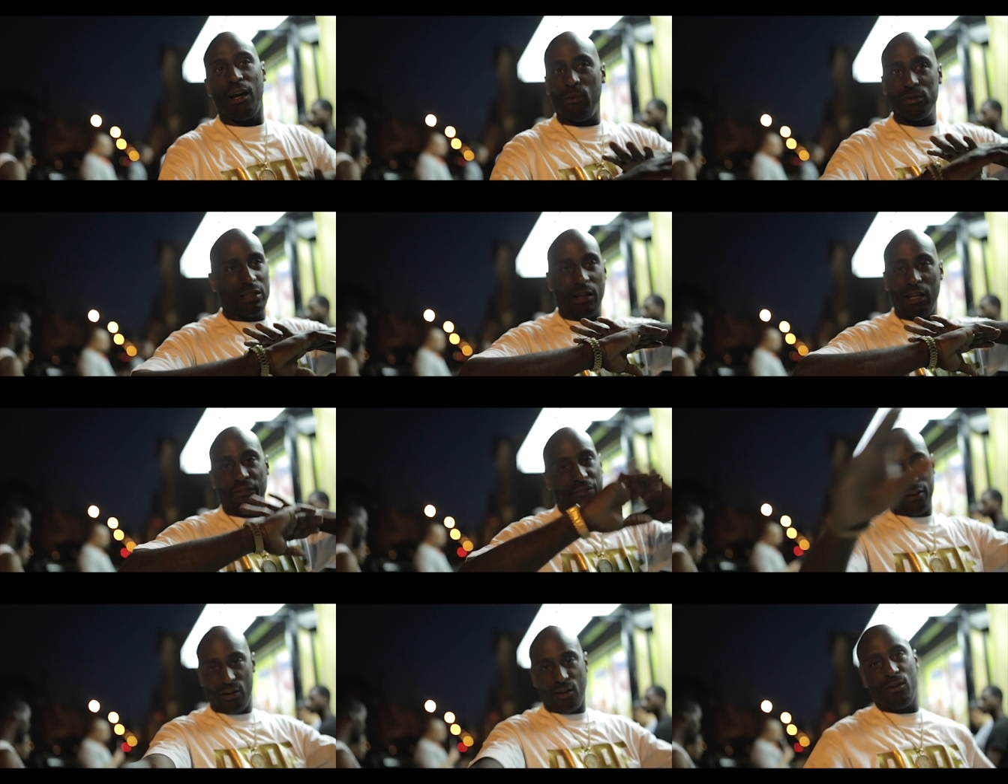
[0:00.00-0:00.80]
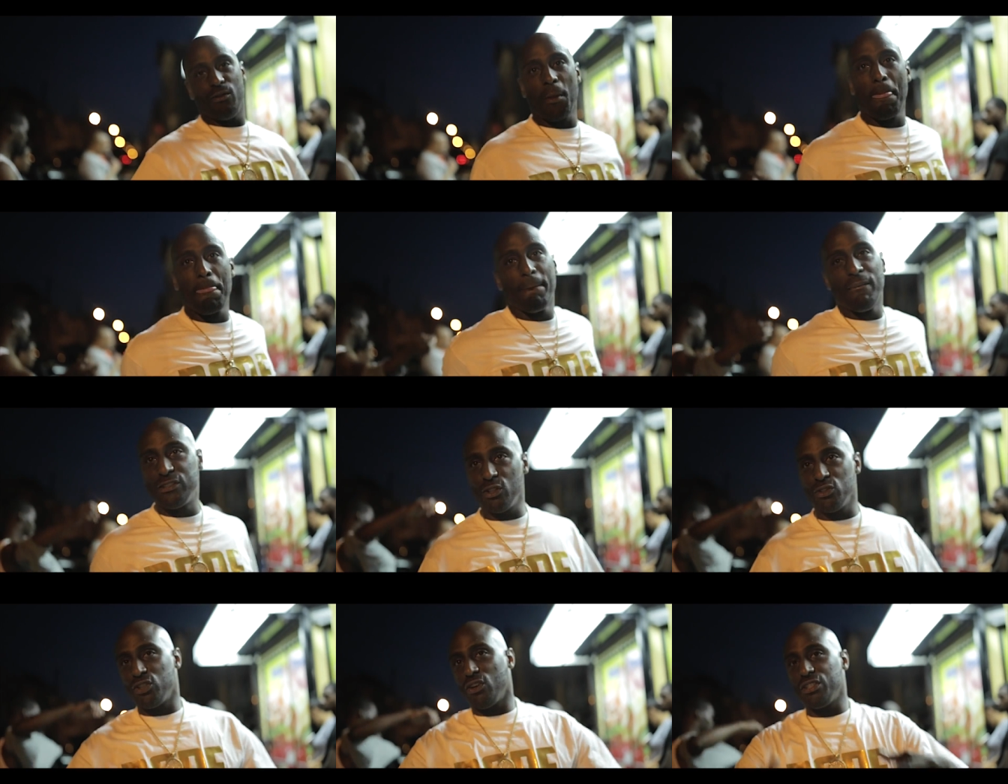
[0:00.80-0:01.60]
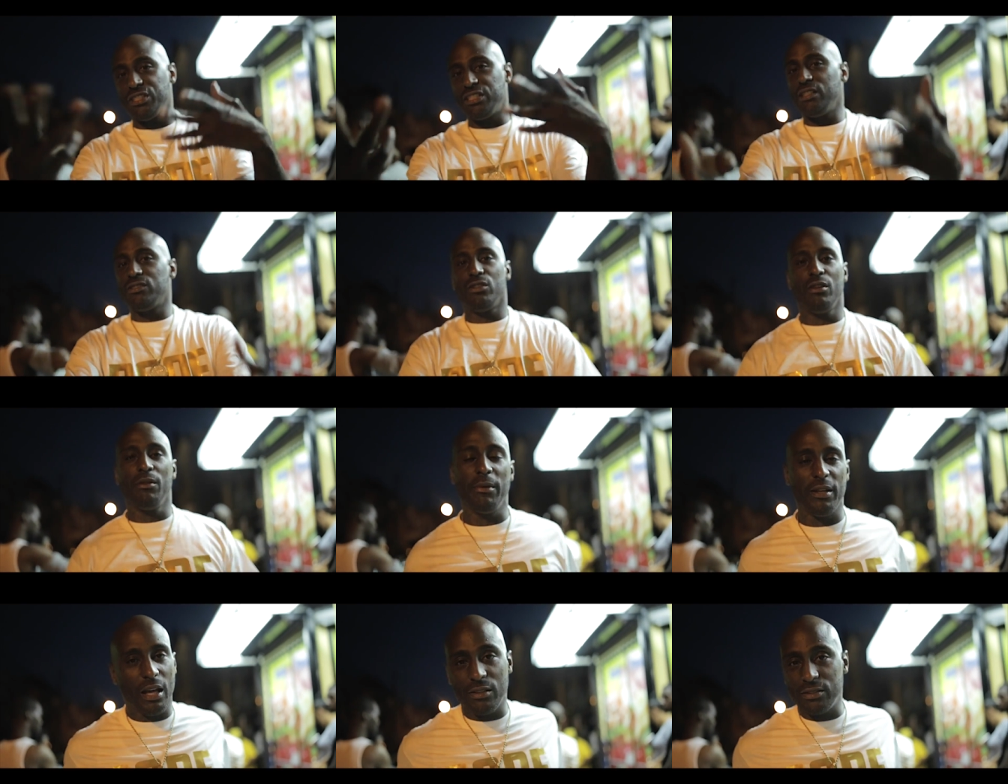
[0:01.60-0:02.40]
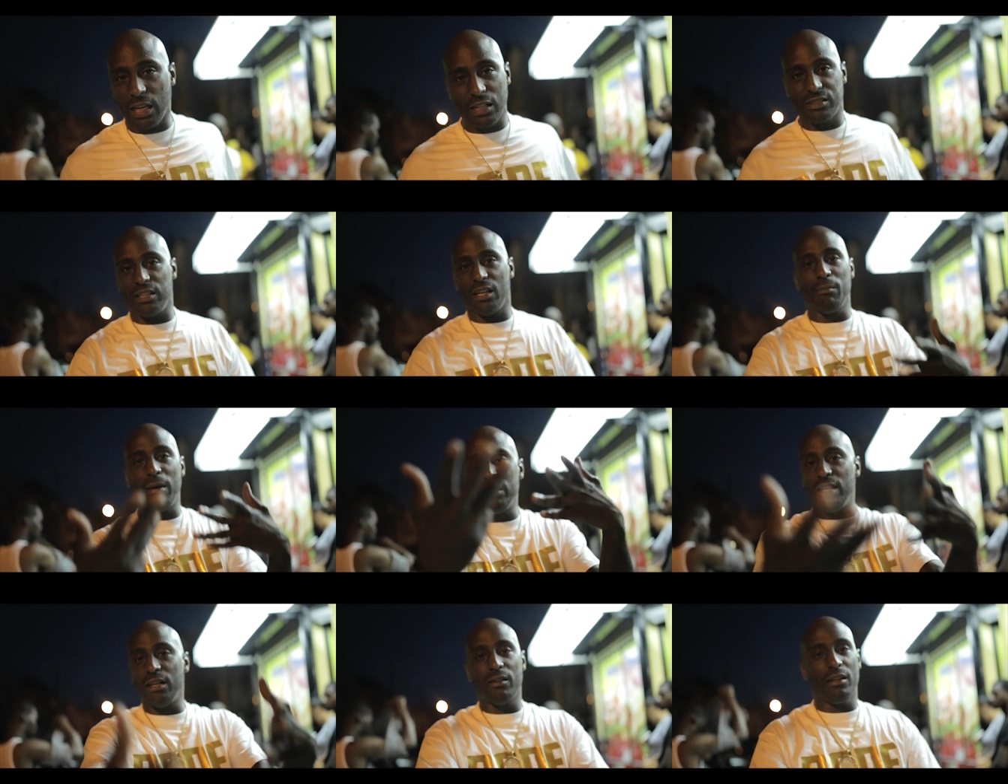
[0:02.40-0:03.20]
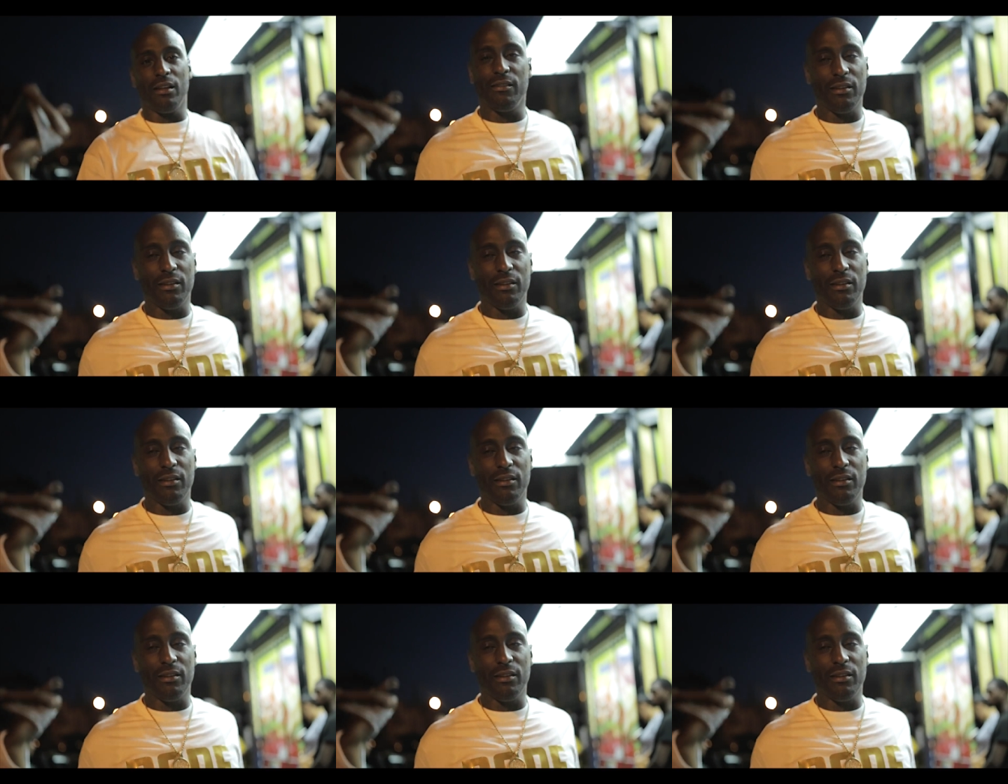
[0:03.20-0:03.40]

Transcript: I, was, I left it alone. Still talking shit, so, you know, I was like, suck my dick.